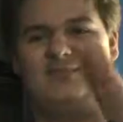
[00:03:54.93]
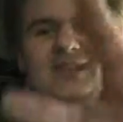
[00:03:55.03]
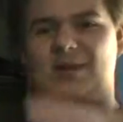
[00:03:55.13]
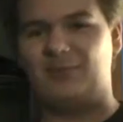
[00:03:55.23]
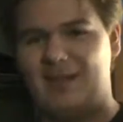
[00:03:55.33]

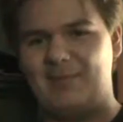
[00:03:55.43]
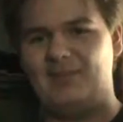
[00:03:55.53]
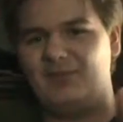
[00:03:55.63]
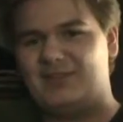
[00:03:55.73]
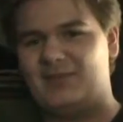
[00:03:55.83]
couple
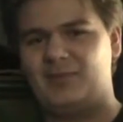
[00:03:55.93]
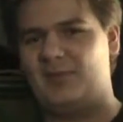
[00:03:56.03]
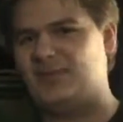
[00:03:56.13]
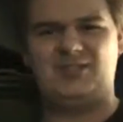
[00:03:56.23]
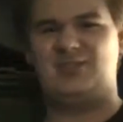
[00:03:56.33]
episodes different
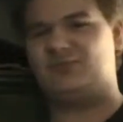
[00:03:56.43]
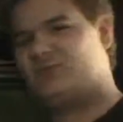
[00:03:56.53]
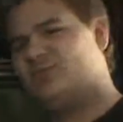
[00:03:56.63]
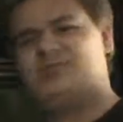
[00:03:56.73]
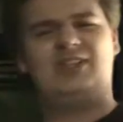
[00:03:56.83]
from just
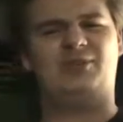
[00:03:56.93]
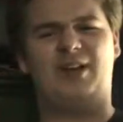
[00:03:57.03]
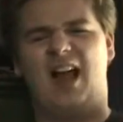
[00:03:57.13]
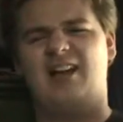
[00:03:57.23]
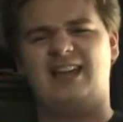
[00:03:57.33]

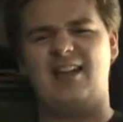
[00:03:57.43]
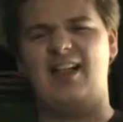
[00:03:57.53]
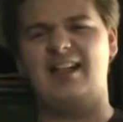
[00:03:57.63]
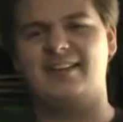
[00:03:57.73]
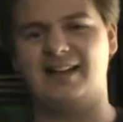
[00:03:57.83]
disregard that
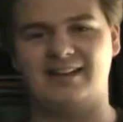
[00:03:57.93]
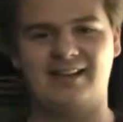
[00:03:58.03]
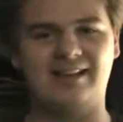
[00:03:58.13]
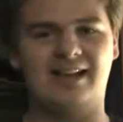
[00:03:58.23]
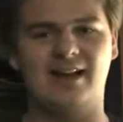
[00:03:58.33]
last thing I
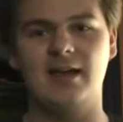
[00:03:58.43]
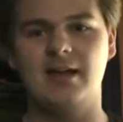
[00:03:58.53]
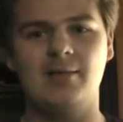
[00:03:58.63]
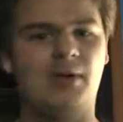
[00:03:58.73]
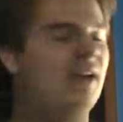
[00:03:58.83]
said there.
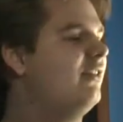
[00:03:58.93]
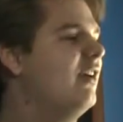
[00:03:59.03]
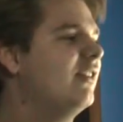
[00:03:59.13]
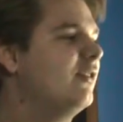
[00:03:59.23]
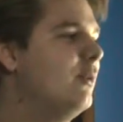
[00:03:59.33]
But as
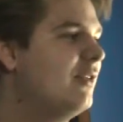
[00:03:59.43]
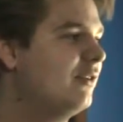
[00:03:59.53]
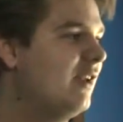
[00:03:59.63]
long as the weather's